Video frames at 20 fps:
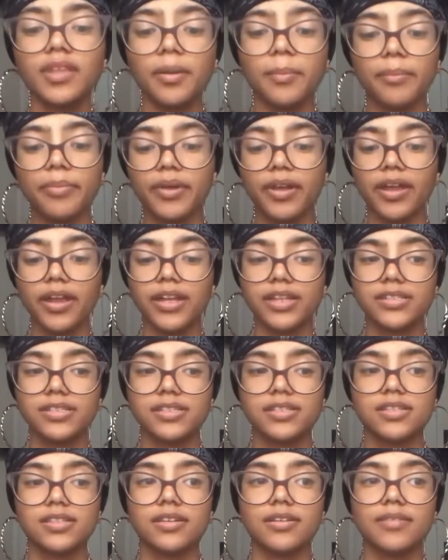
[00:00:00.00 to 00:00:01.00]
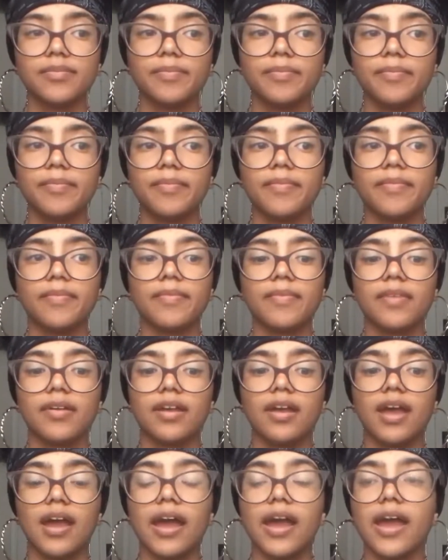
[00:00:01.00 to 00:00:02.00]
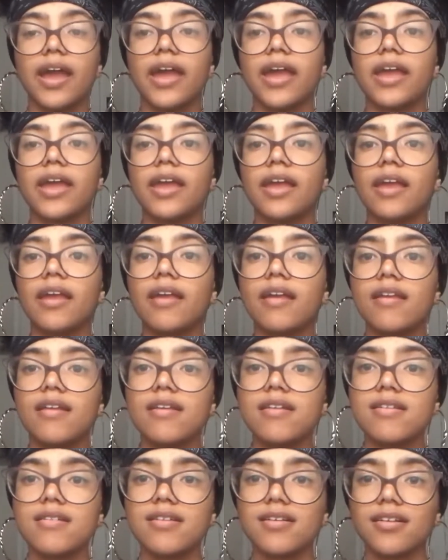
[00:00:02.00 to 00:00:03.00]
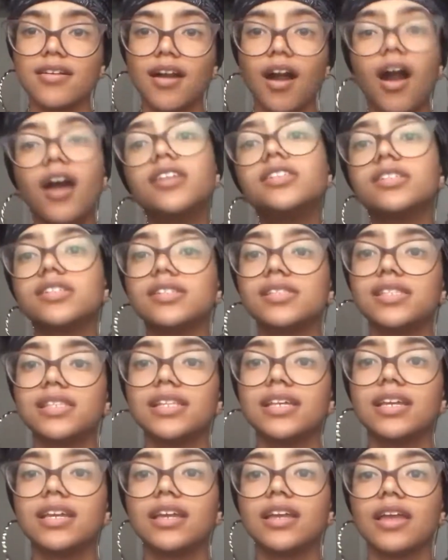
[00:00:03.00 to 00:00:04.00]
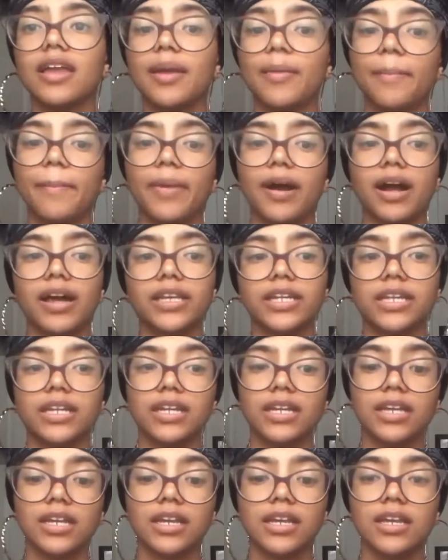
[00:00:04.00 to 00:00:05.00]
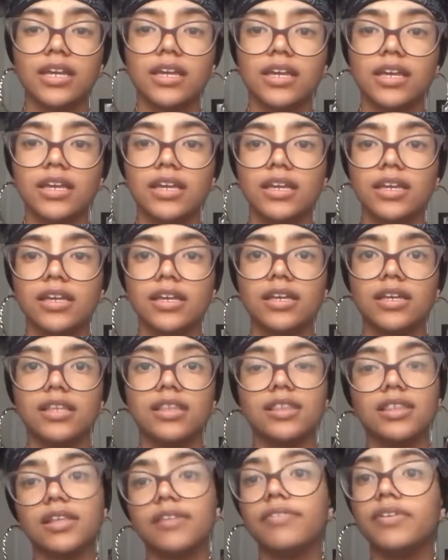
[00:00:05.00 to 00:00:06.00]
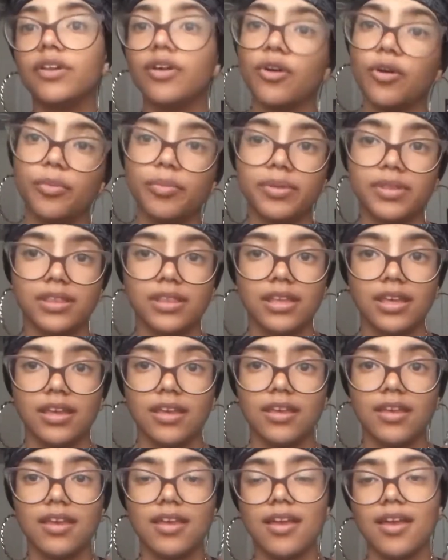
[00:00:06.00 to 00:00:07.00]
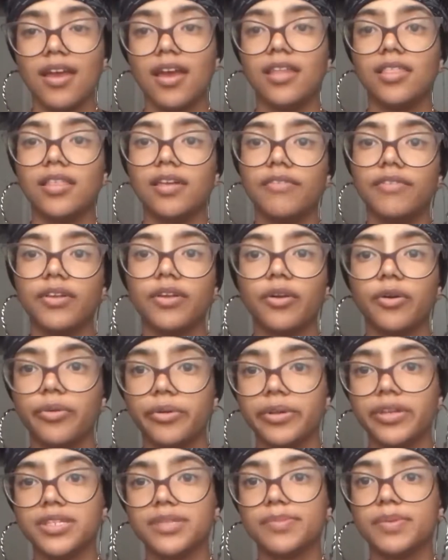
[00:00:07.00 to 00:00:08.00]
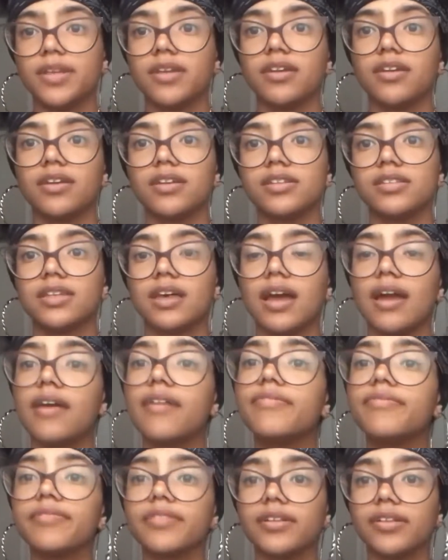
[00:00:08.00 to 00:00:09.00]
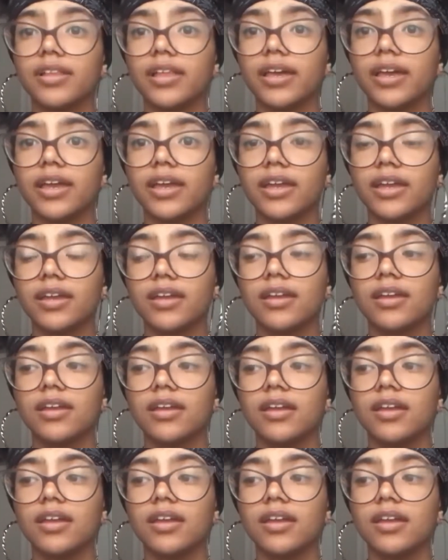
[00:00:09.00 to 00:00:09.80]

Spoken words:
But I consciously embody living openly and loving always, because I feel like